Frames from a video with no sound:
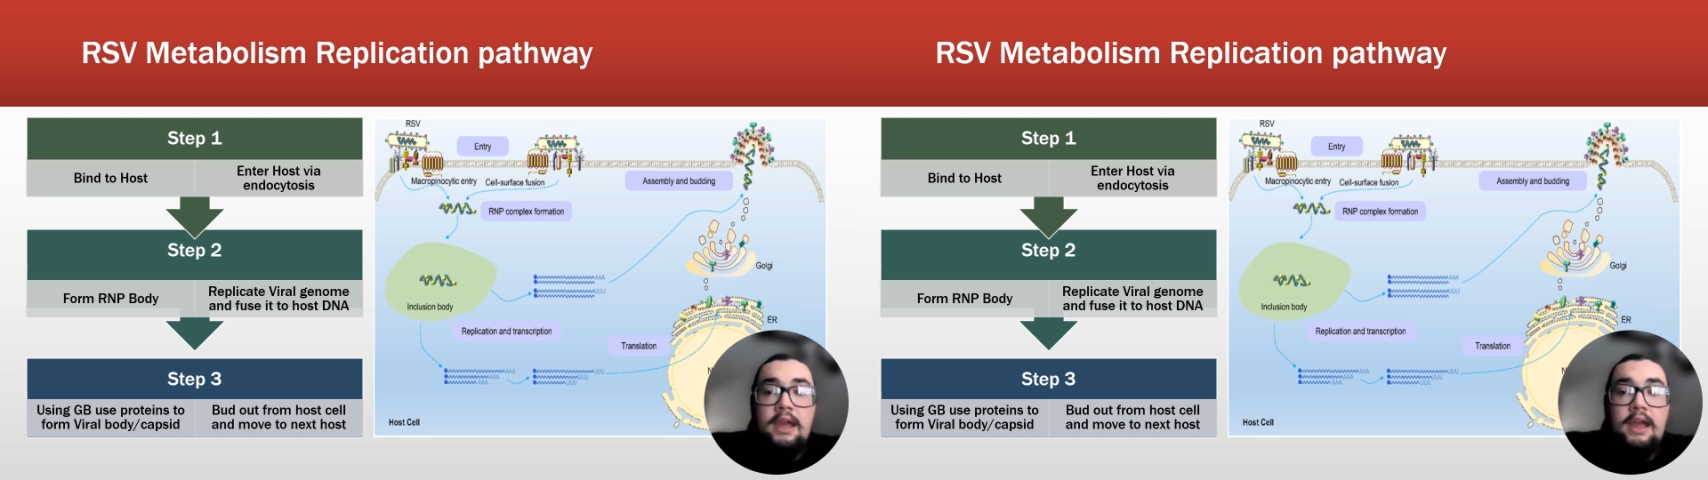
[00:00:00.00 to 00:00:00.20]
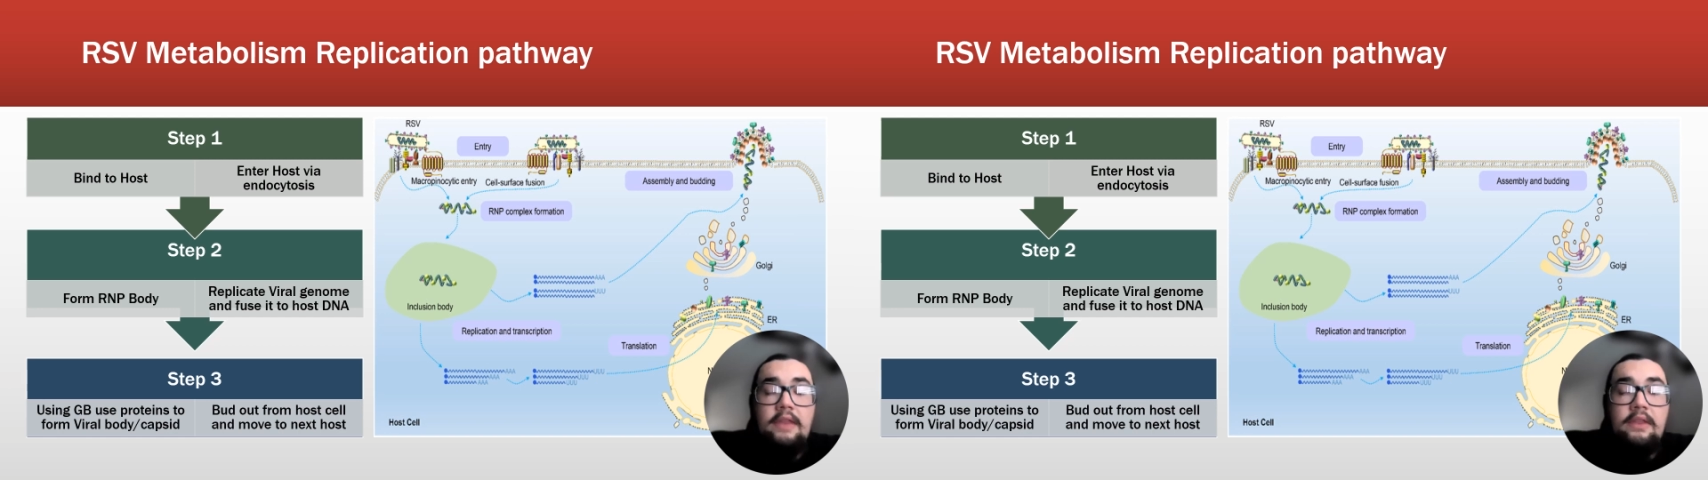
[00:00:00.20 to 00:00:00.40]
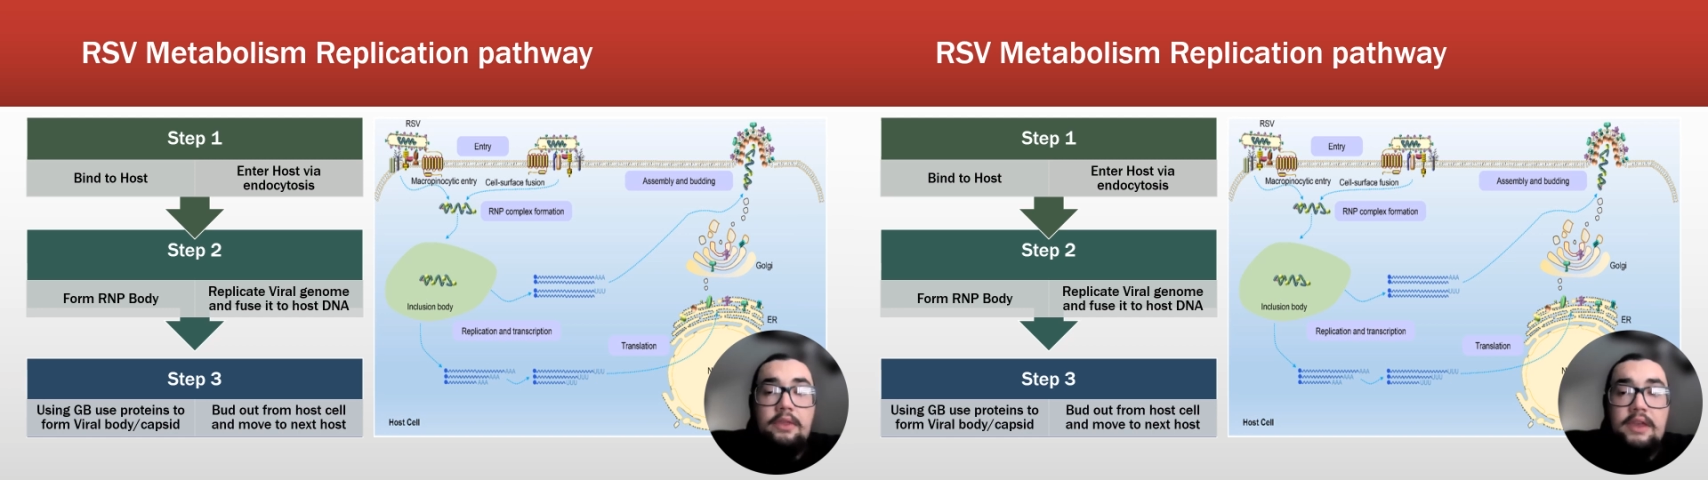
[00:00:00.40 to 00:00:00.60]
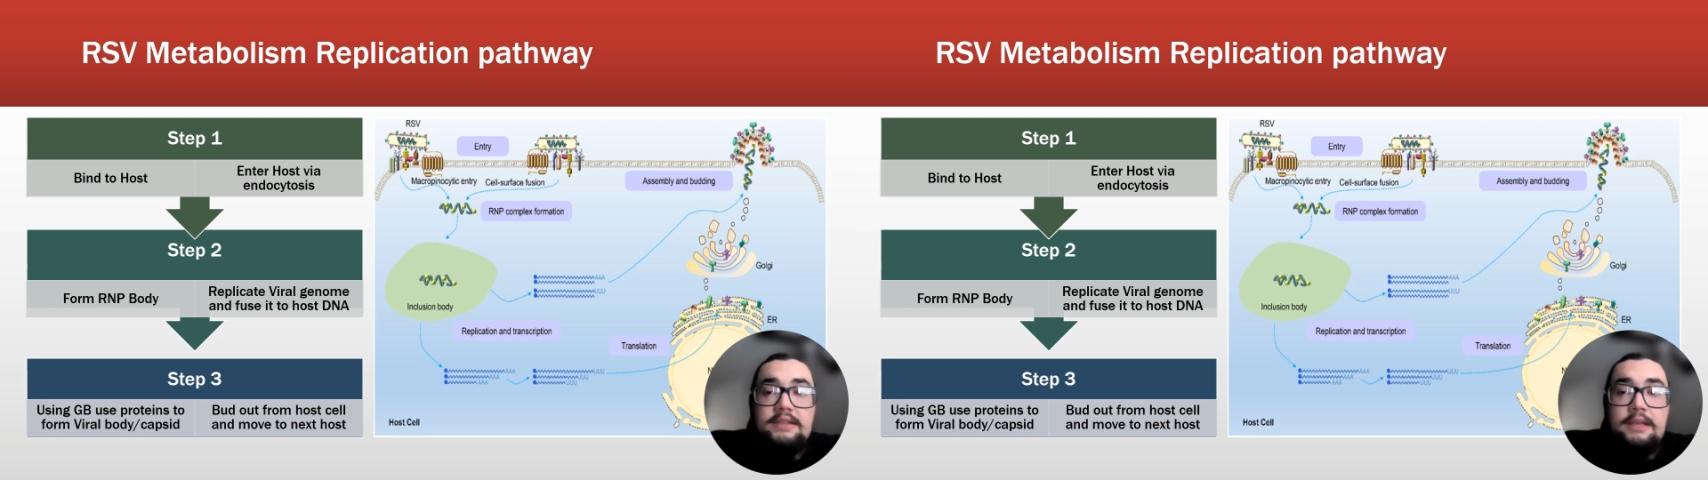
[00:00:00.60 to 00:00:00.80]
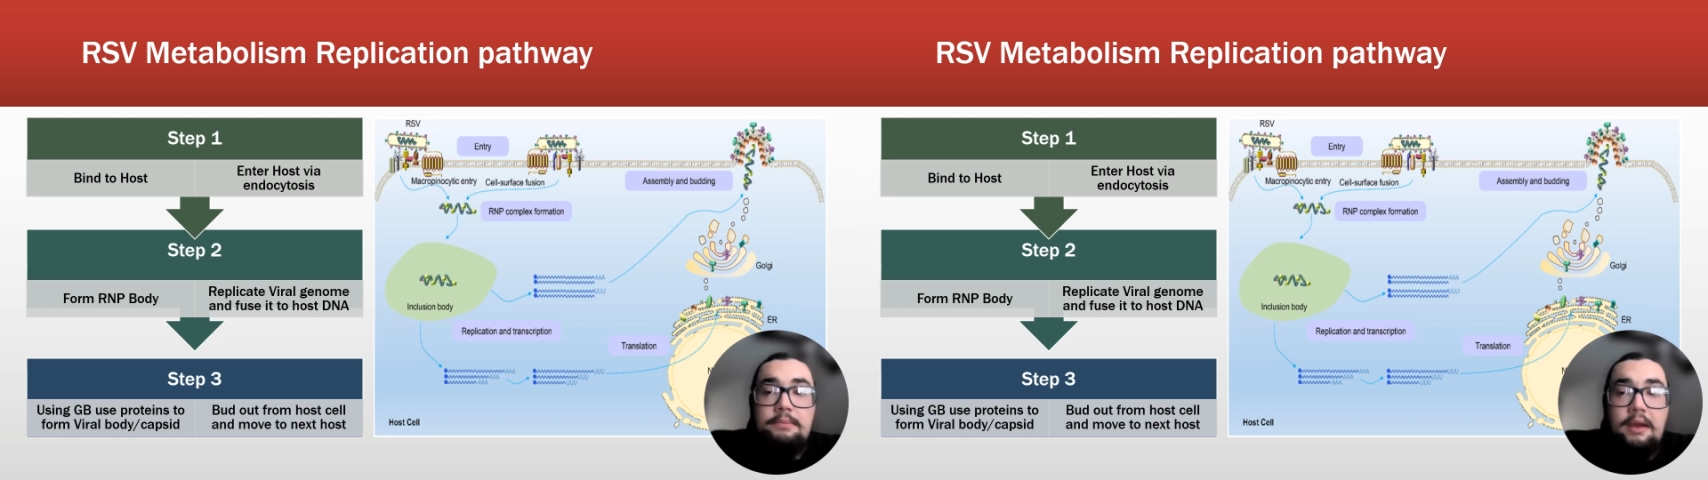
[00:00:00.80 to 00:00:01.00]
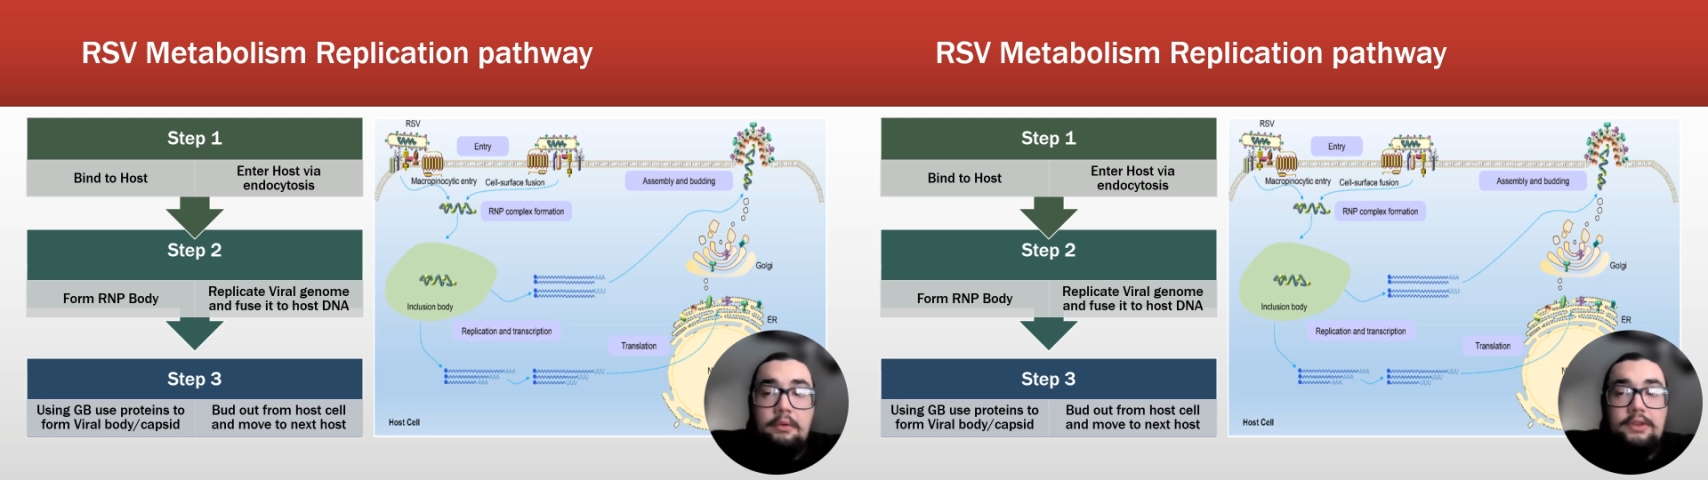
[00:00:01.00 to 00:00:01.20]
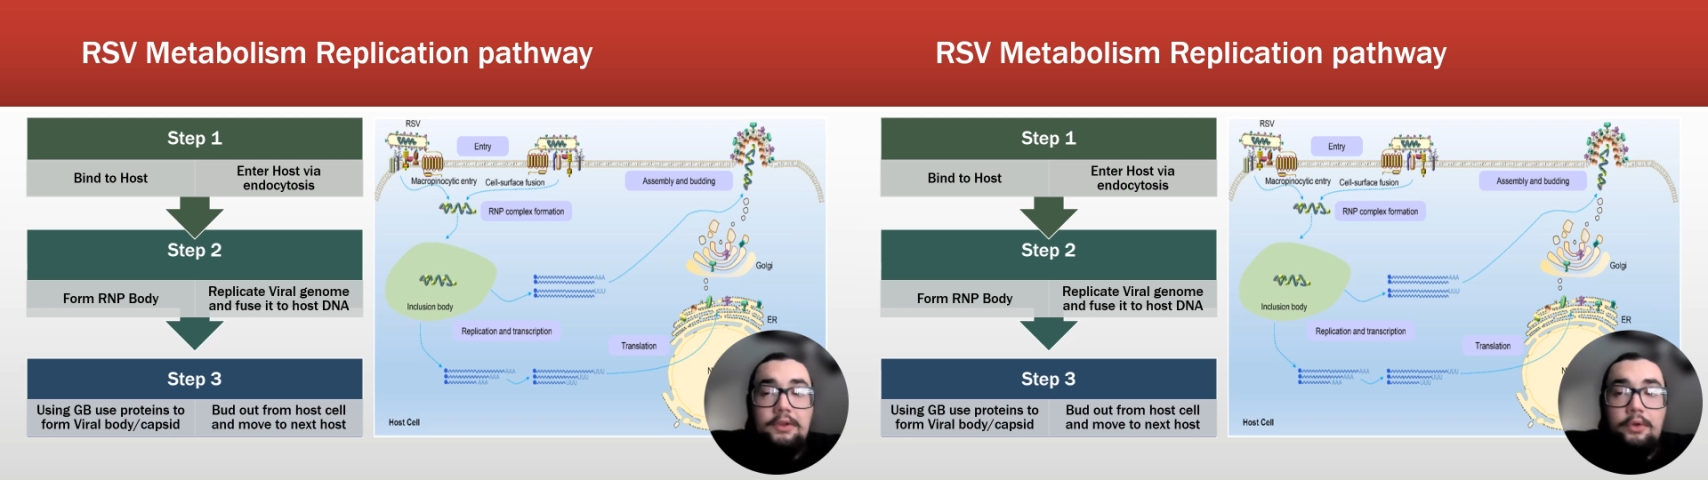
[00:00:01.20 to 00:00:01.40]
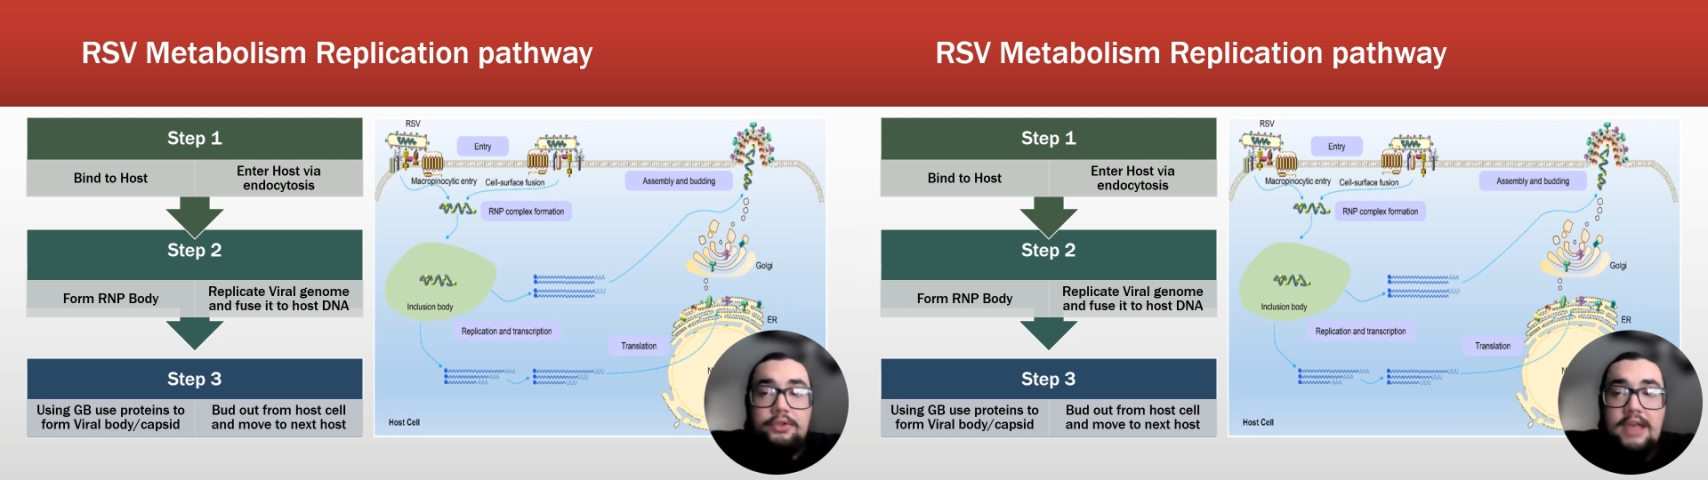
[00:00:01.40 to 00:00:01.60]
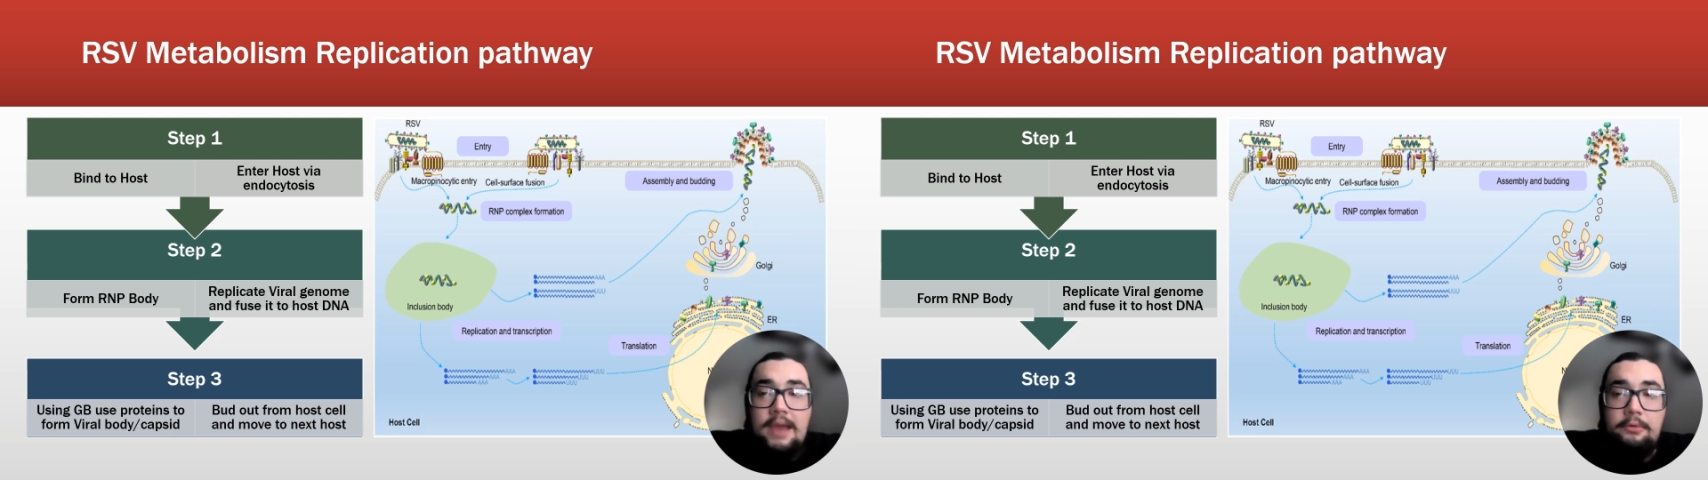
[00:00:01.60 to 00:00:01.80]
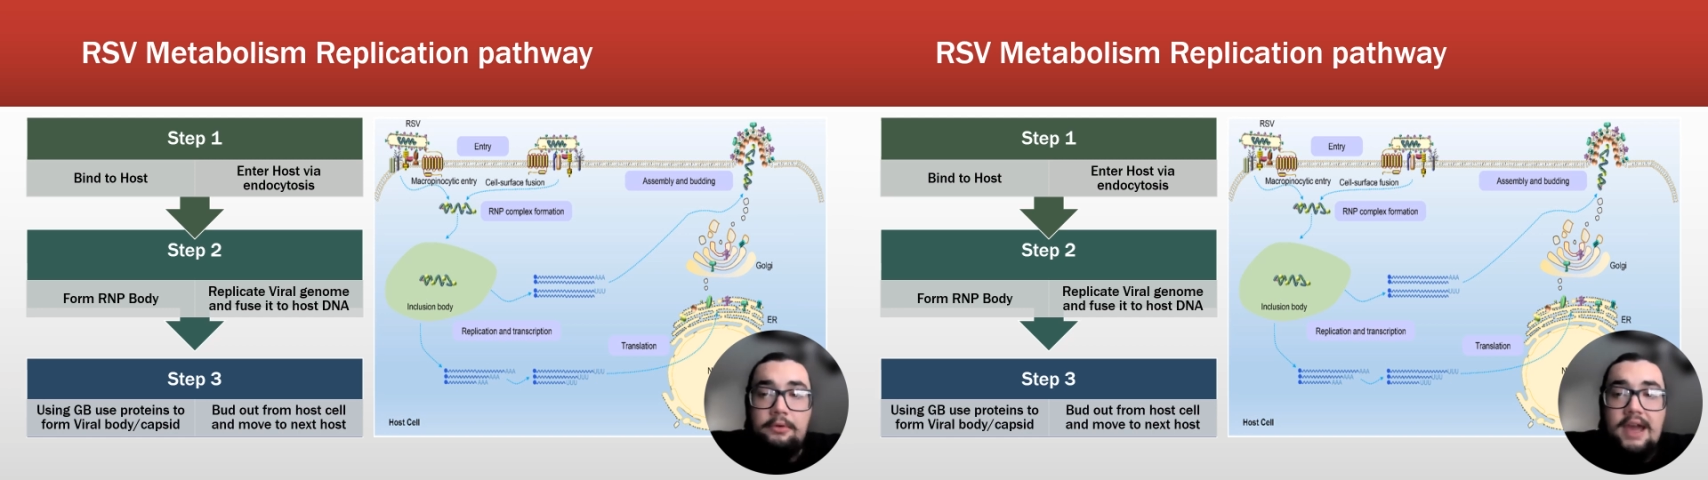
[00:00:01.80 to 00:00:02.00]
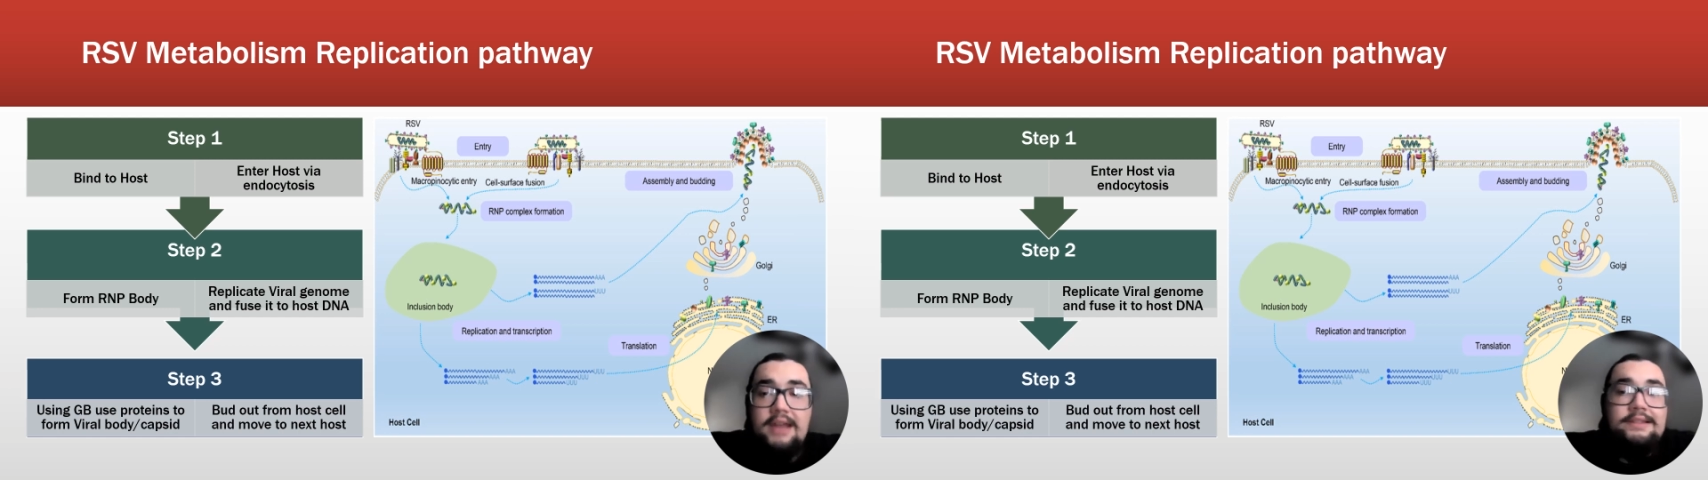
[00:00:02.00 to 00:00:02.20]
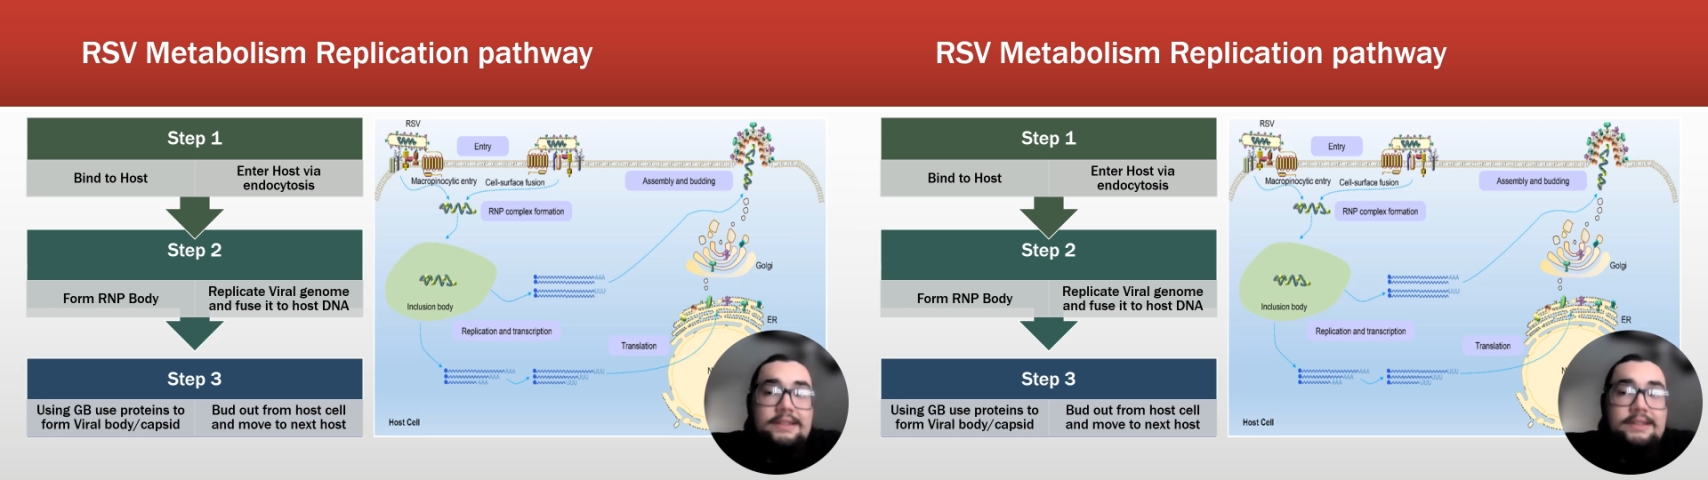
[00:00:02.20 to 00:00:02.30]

And then this, in pair with the Golgi apparatus,